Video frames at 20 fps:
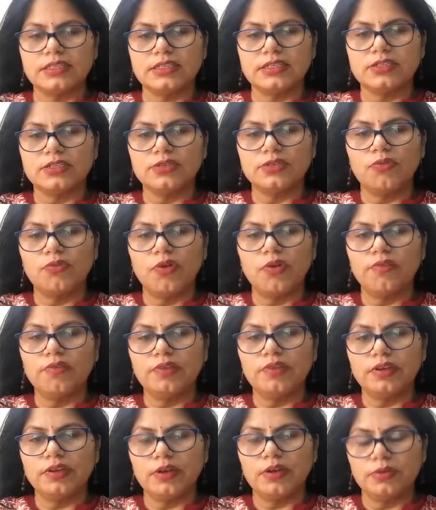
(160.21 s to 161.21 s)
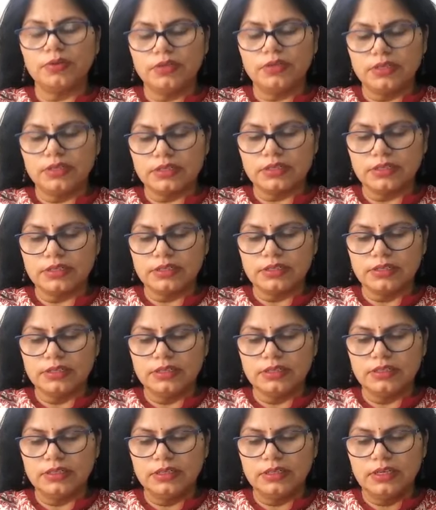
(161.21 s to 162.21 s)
It's revolving around a little girl.